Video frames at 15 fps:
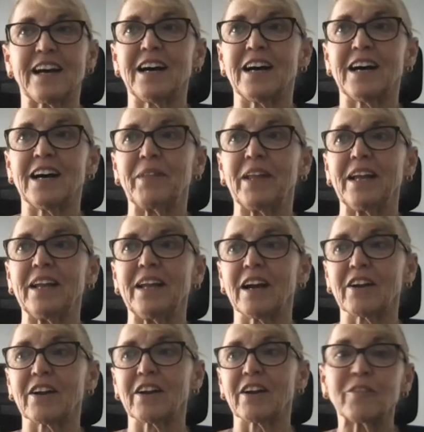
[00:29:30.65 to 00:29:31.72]

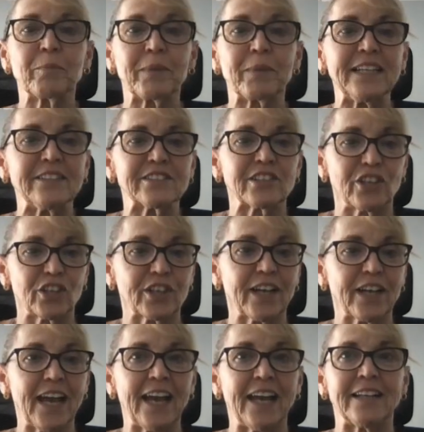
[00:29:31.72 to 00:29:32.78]
Our government needs to look
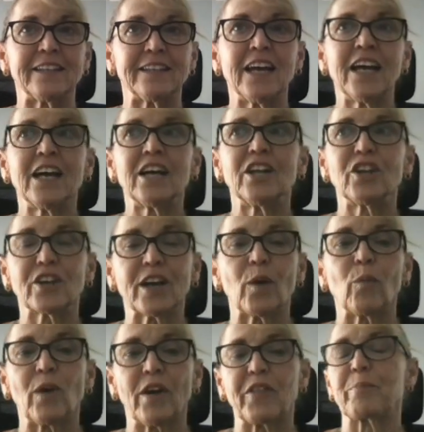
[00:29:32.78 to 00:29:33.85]

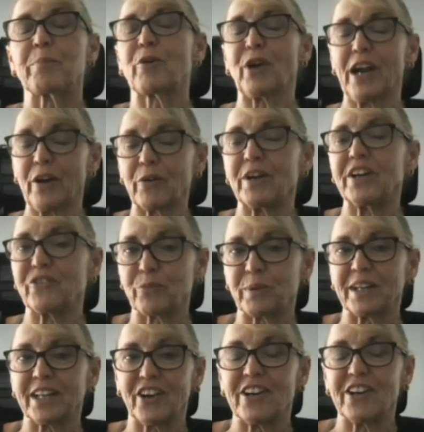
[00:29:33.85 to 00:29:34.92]
at where the priorities
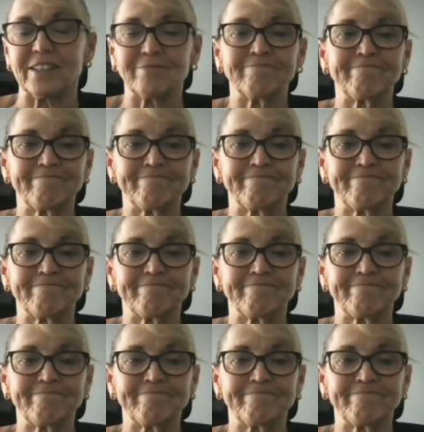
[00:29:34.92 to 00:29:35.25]
really are.